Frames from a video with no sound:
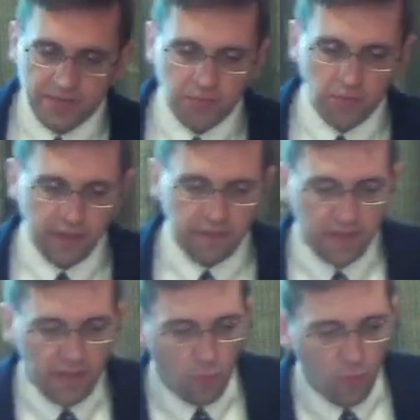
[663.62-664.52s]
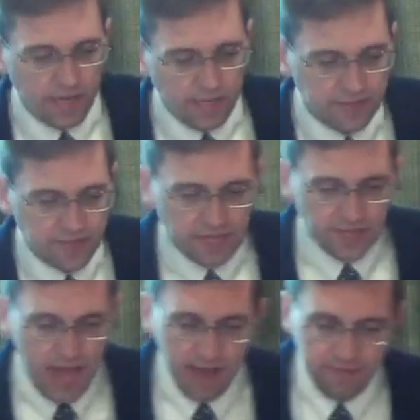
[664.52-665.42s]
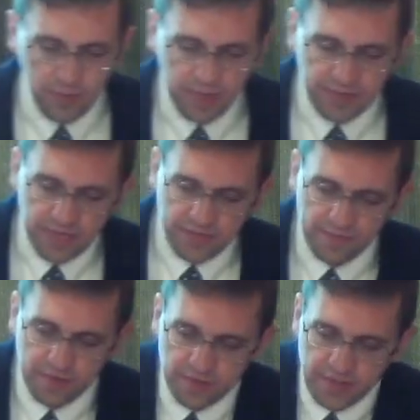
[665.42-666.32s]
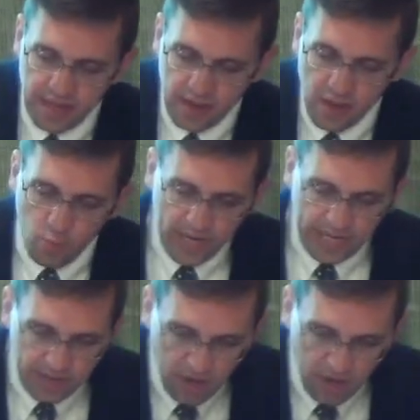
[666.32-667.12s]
with what he says afterward. He says in verse 10 When he had